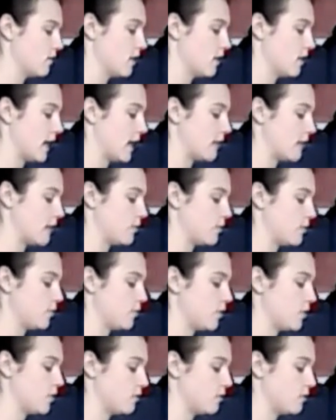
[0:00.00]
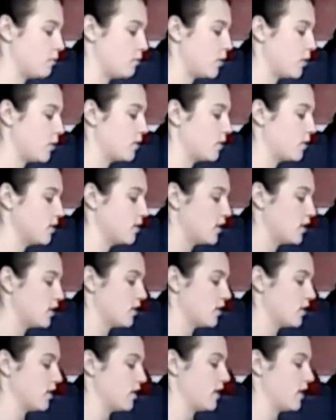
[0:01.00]
Hand movement, paw,
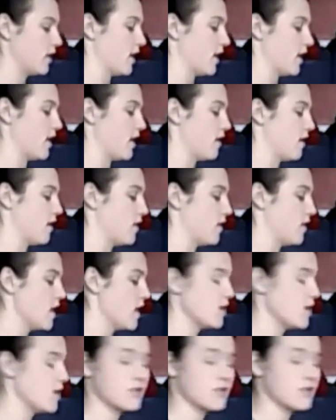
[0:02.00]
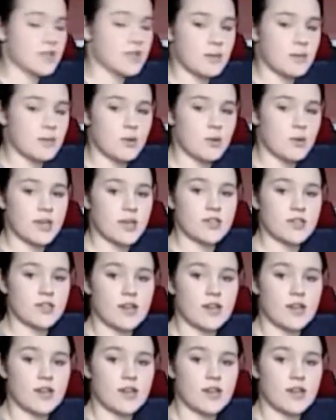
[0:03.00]
good girl. As soon as that paw hits your